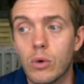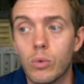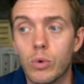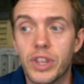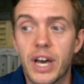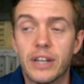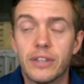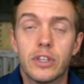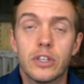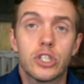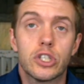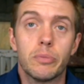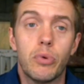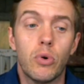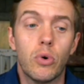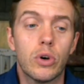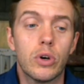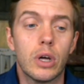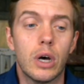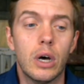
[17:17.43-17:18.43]
Without the
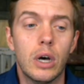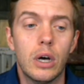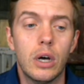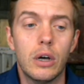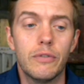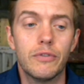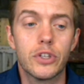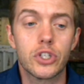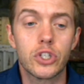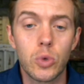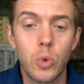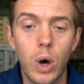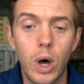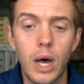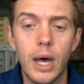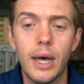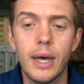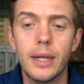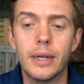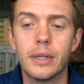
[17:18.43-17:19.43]
support of the
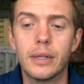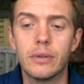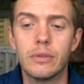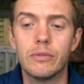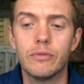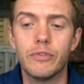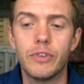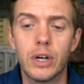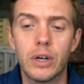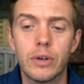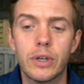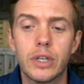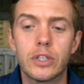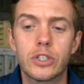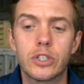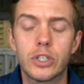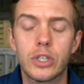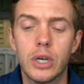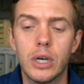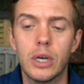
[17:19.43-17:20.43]
squad and
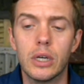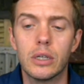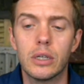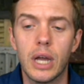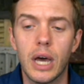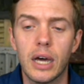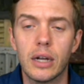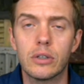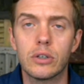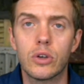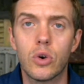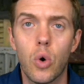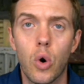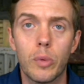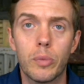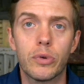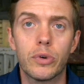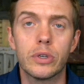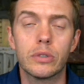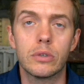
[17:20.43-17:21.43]
various
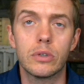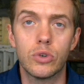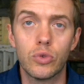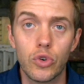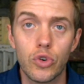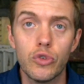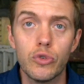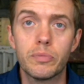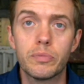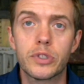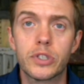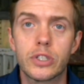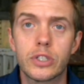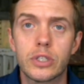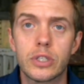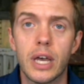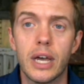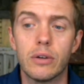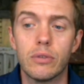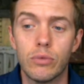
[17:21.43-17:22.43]
non-corporate
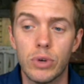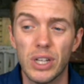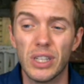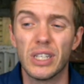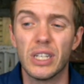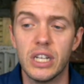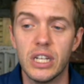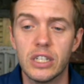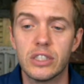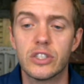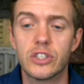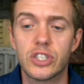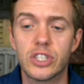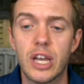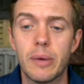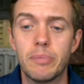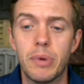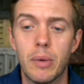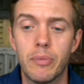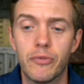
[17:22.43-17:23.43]
groups that really needed to
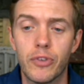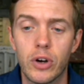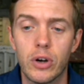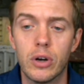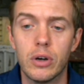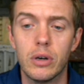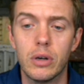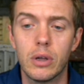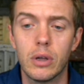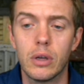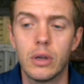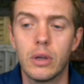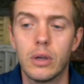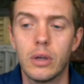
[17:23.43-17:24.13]
step up for her?